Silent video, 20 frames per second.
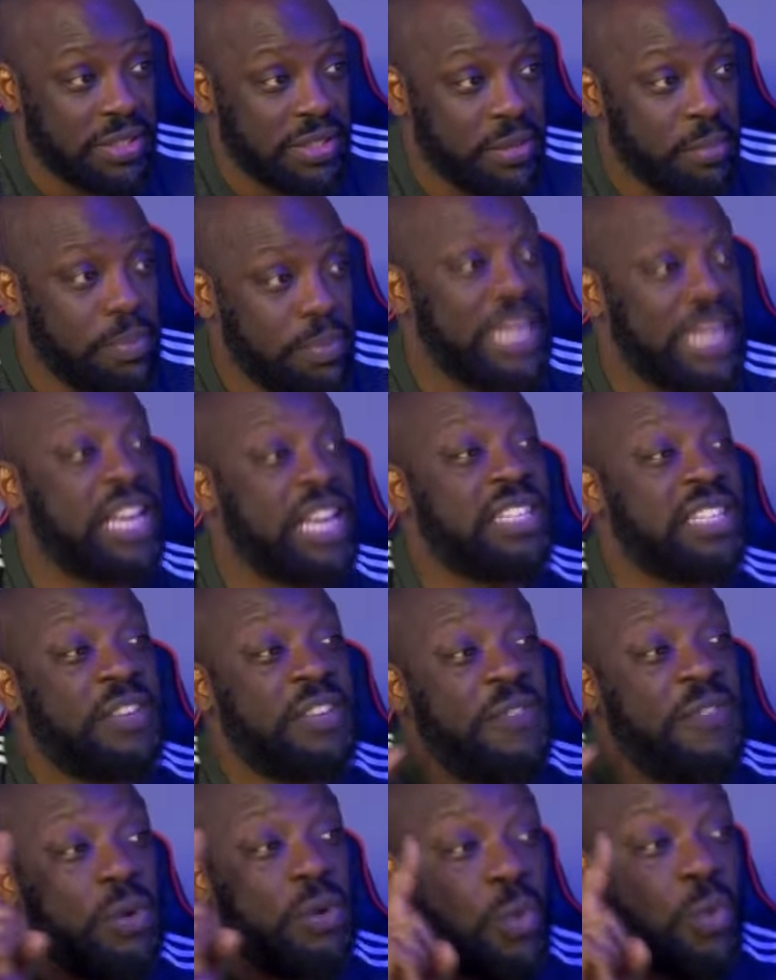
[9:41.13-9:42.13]
Because
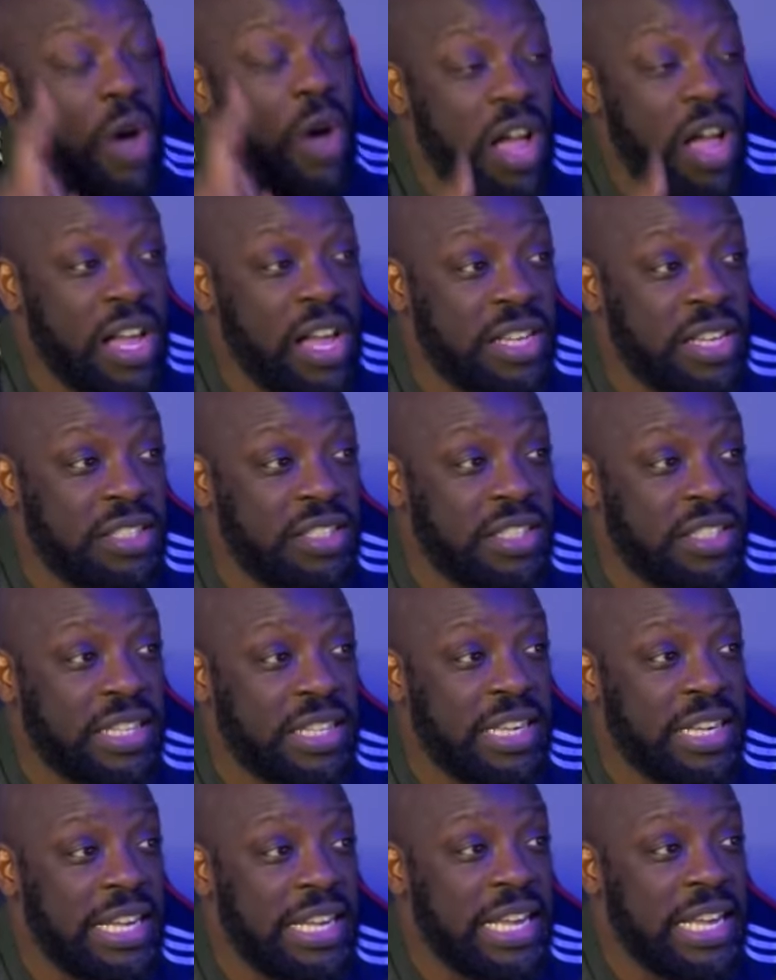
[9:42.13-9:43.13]
if it so, was,
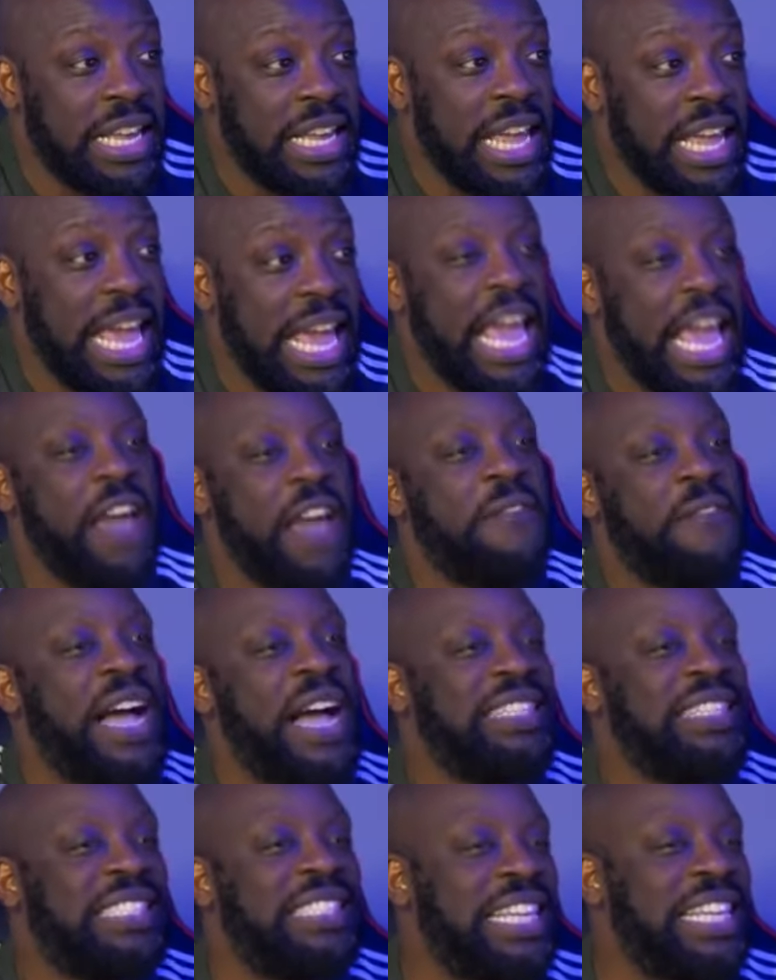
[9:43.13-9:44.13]
if
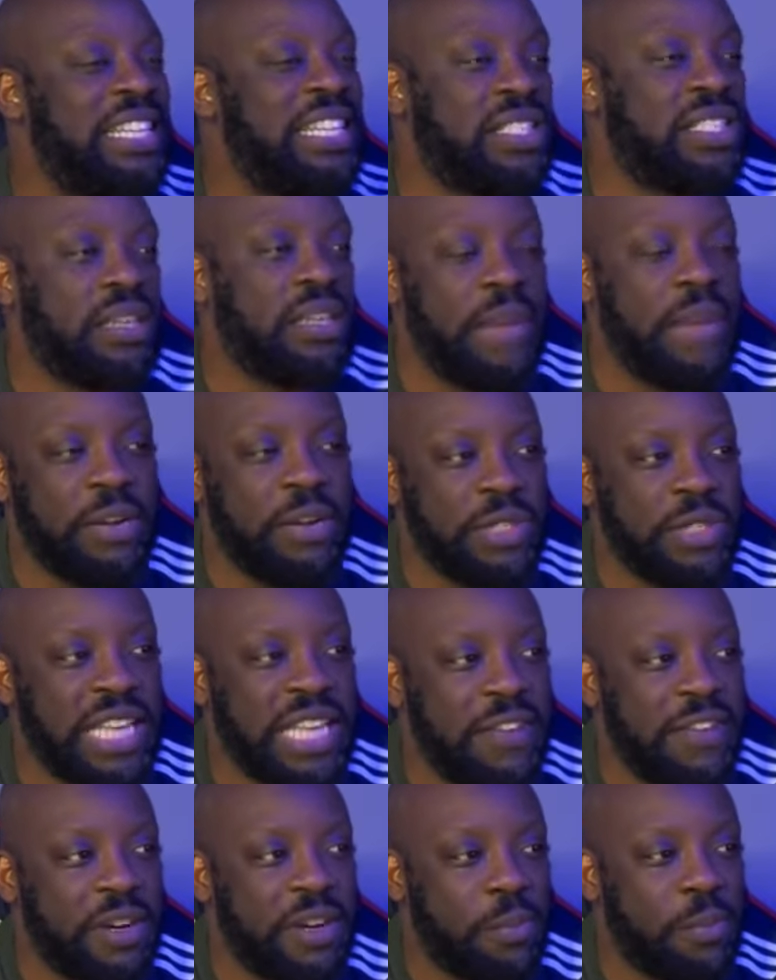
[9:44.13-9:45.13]
I said that somebody was
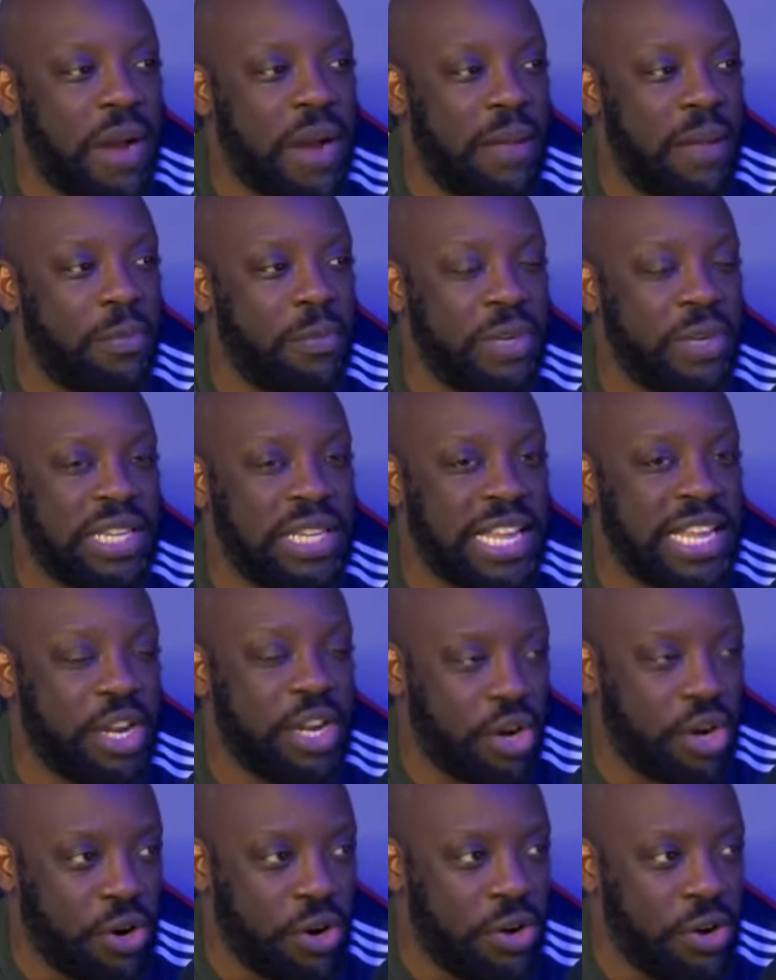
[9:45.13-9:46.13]
having a problem with their
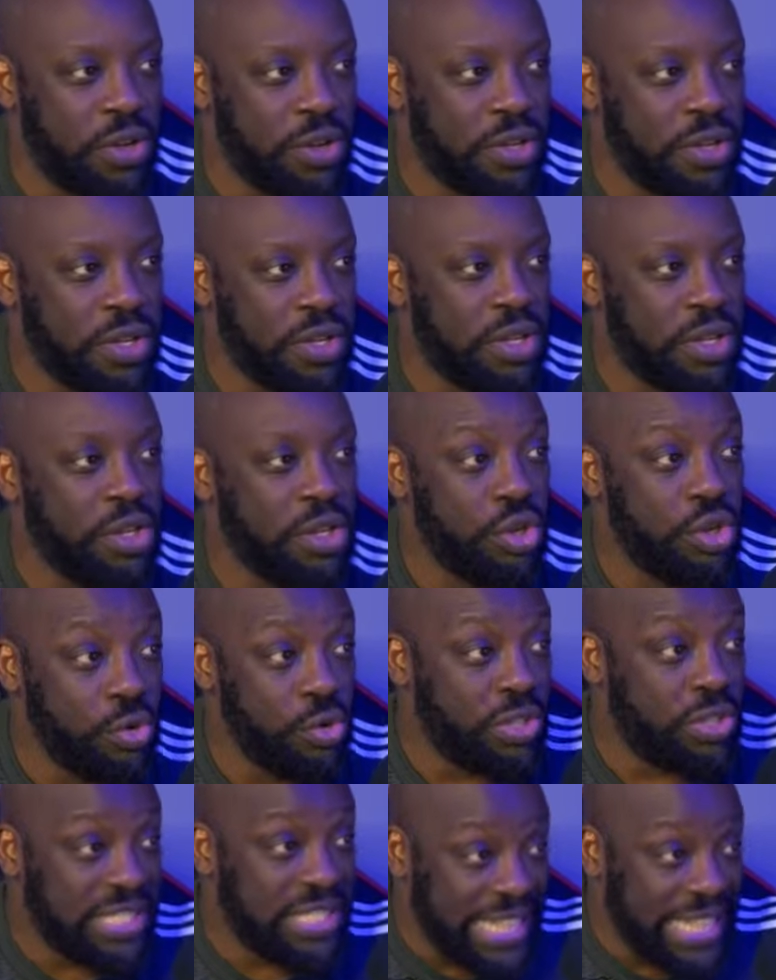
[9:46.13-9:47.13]
girl,
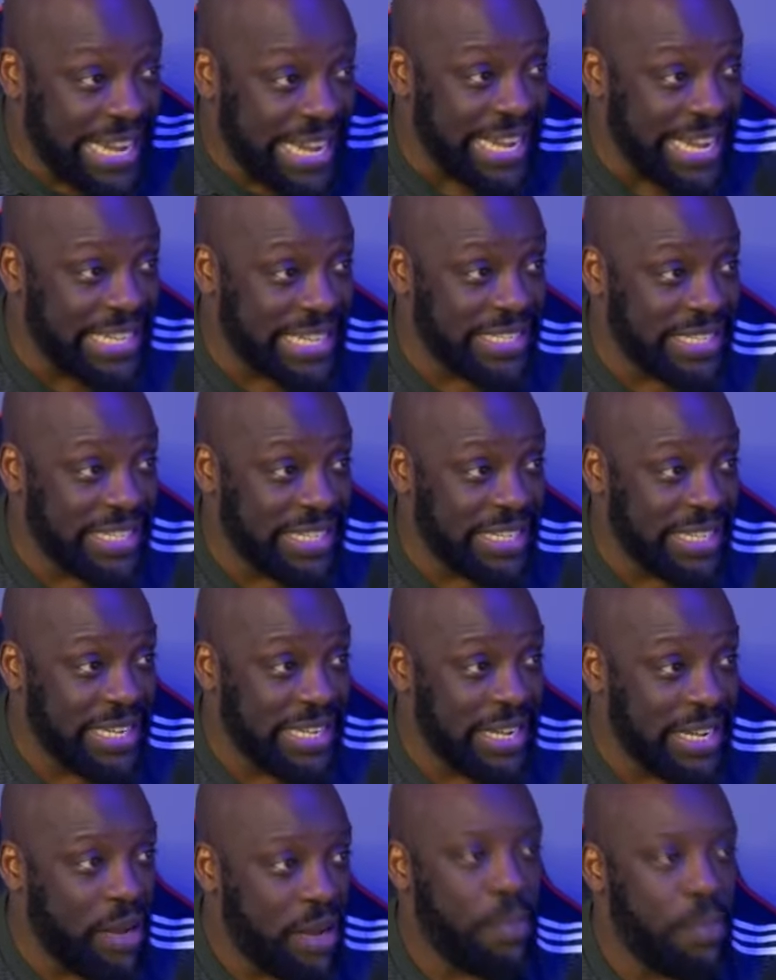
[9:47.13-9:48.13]
you'd see it.
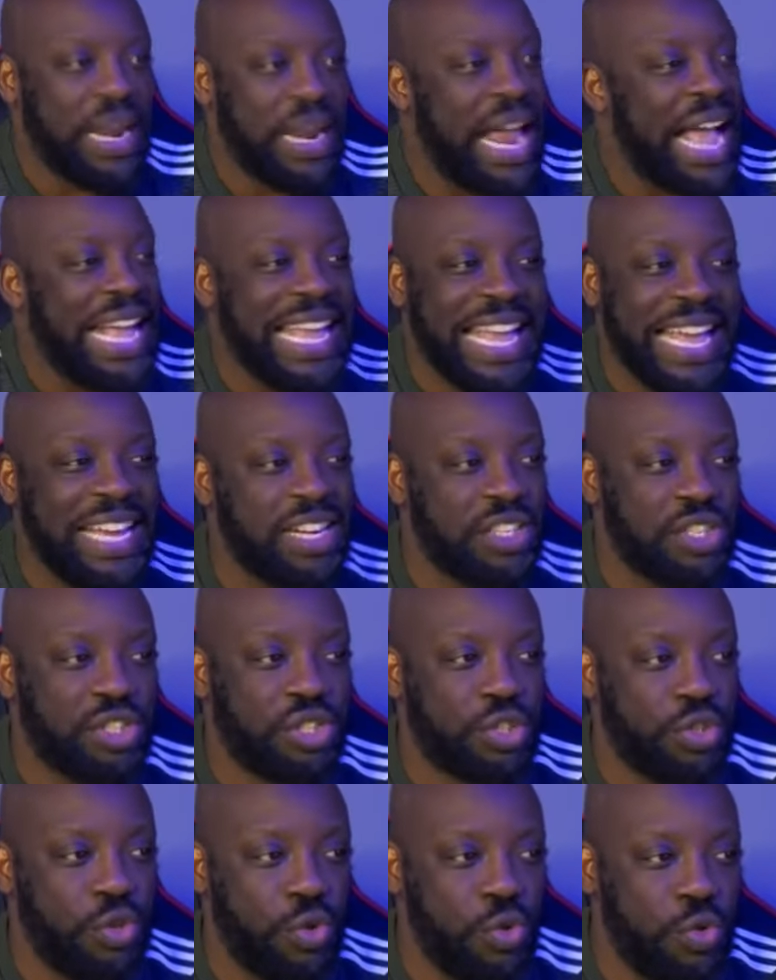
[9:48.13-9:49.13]
But I can't
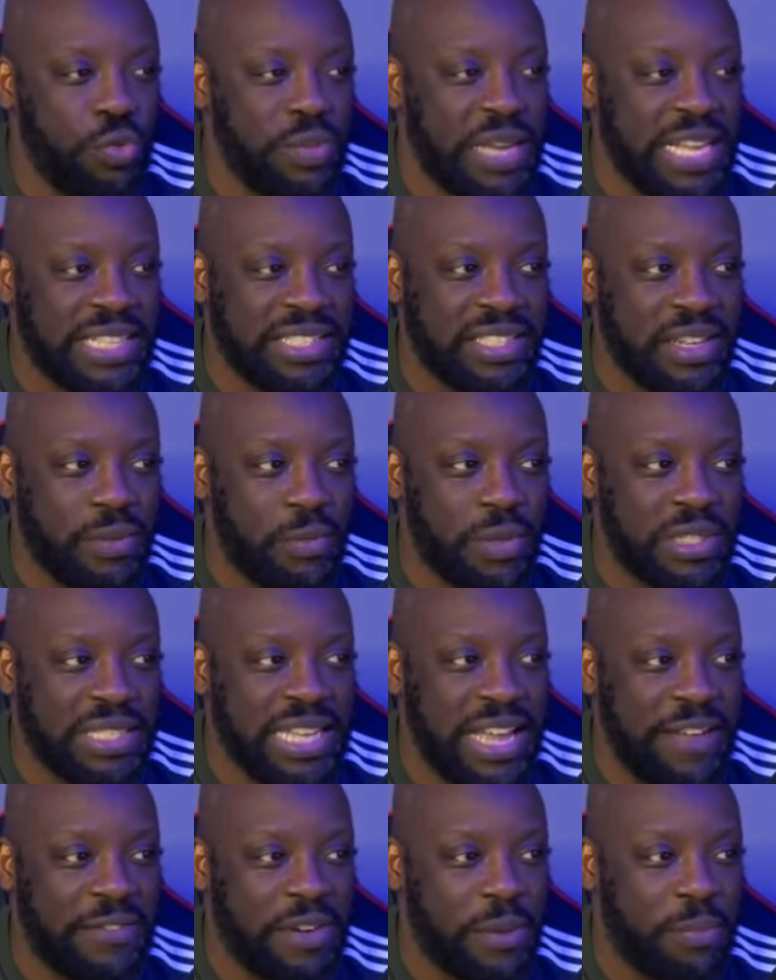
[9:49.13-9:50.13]
assume that someone's
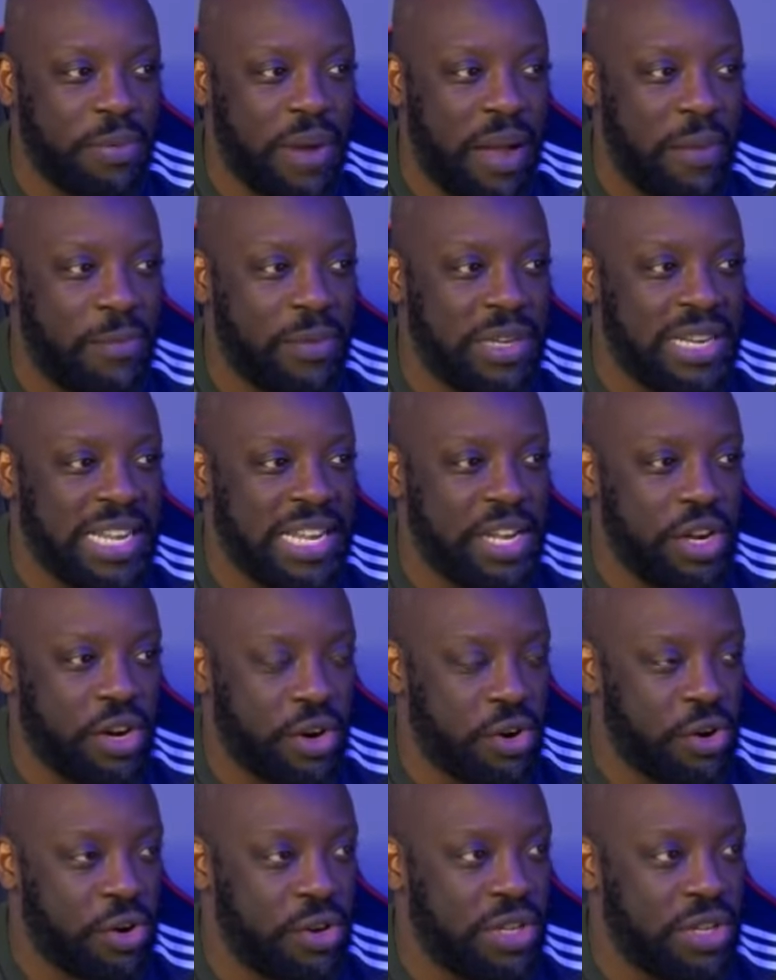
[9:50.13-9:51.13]
having a problem with their
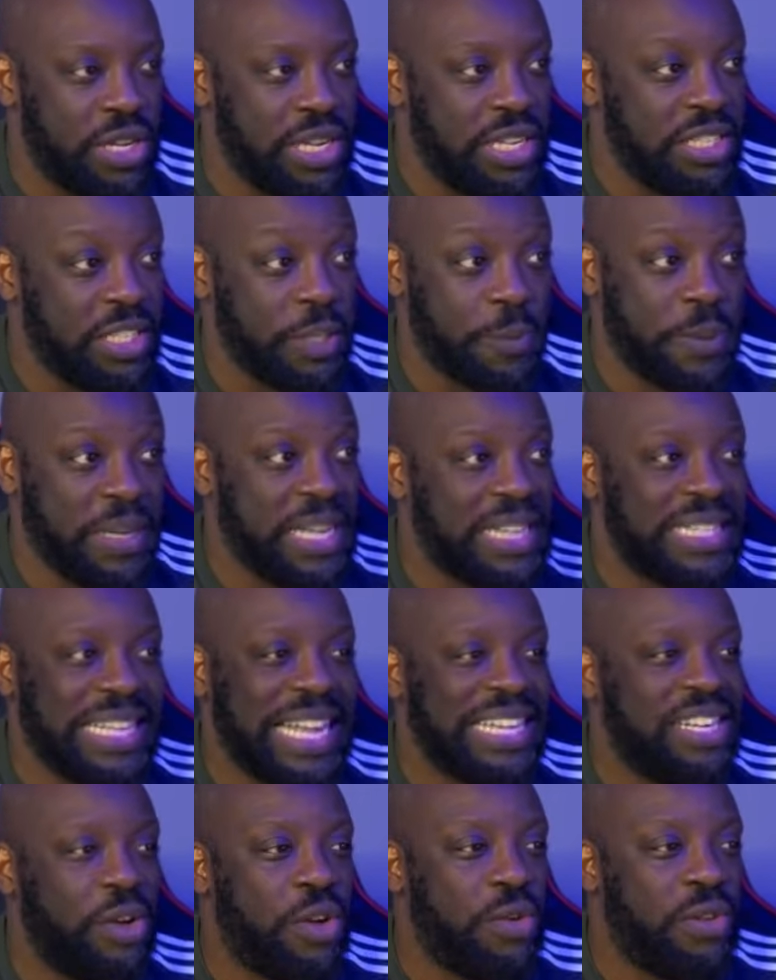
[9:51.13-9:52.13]
girl just because I
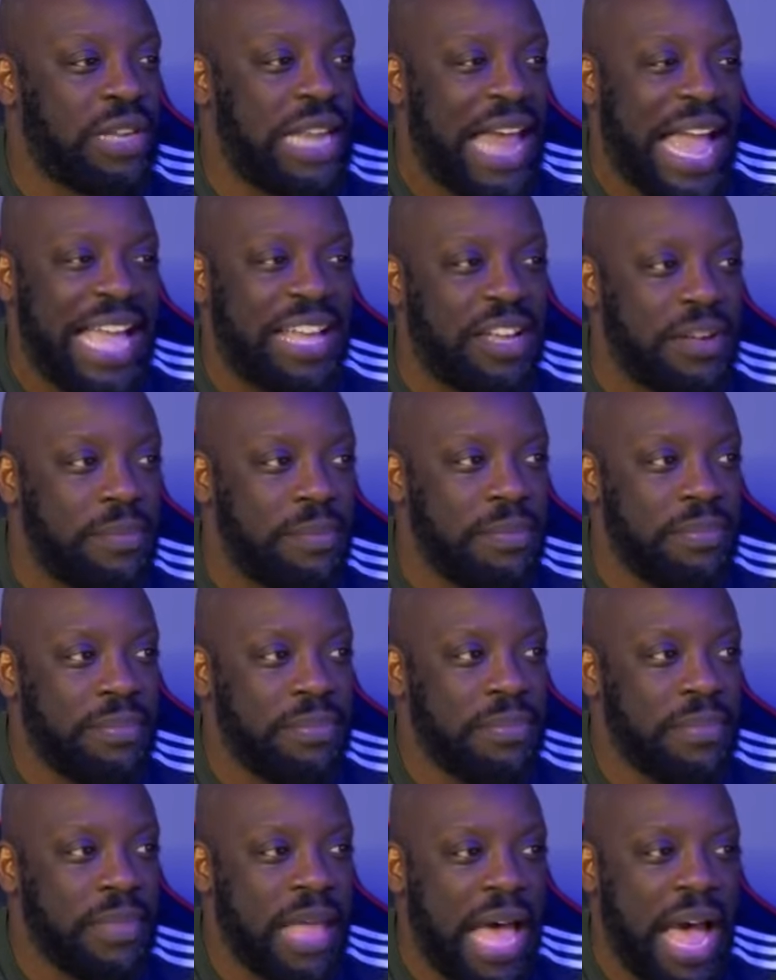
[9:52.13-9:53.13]
don't like them.
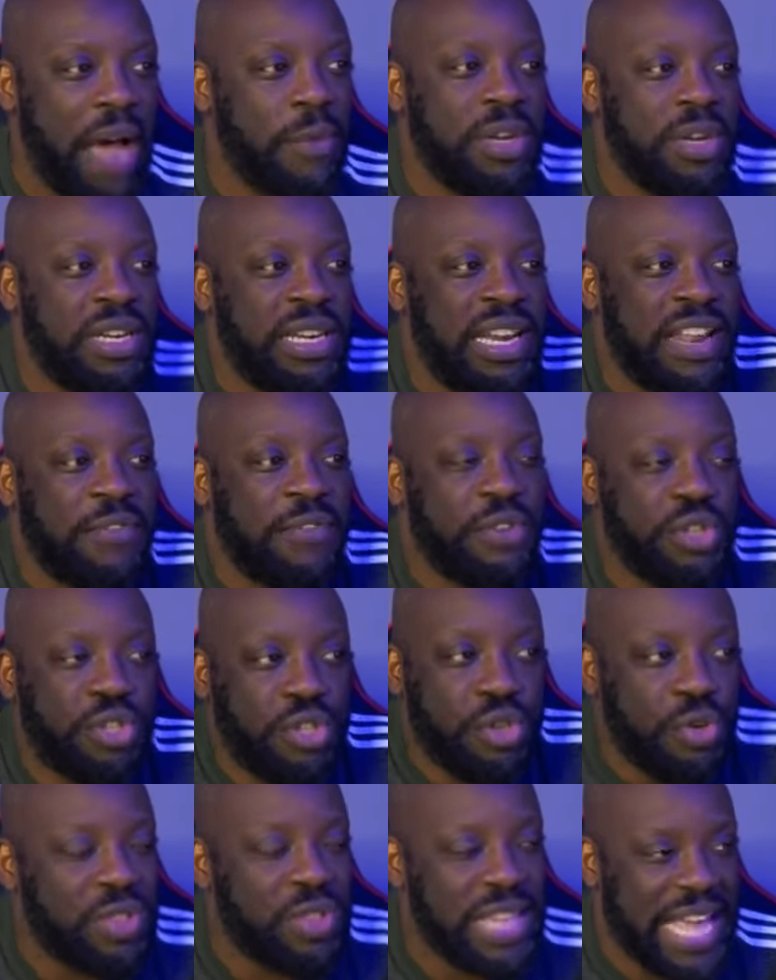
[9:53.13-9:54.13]
I would never
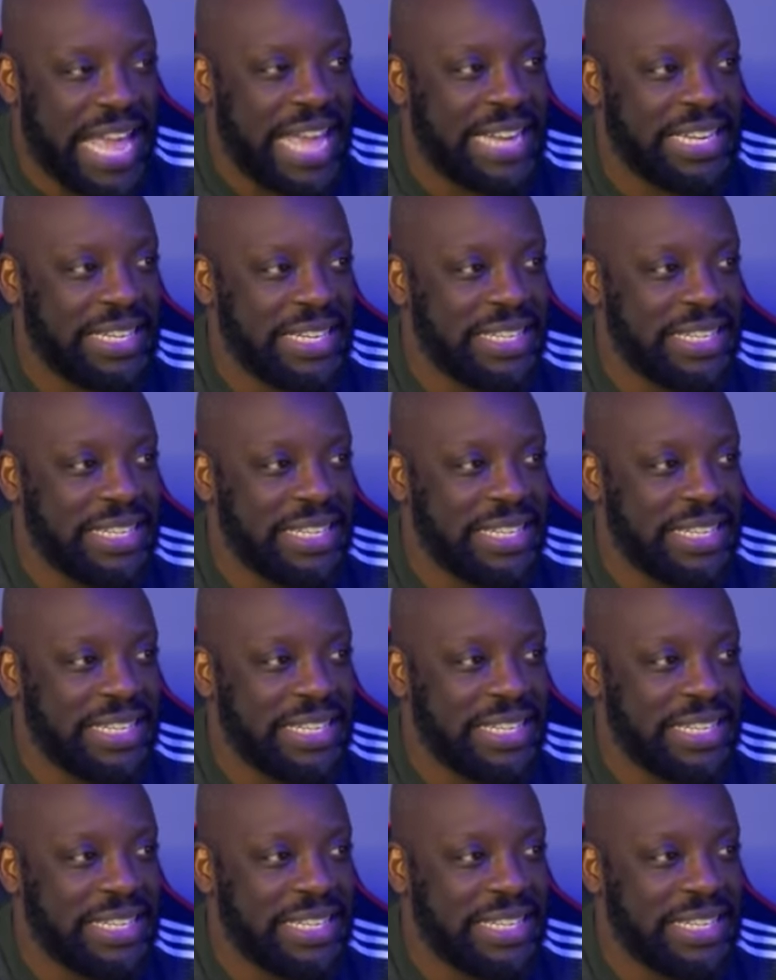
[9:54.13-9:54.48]
do that.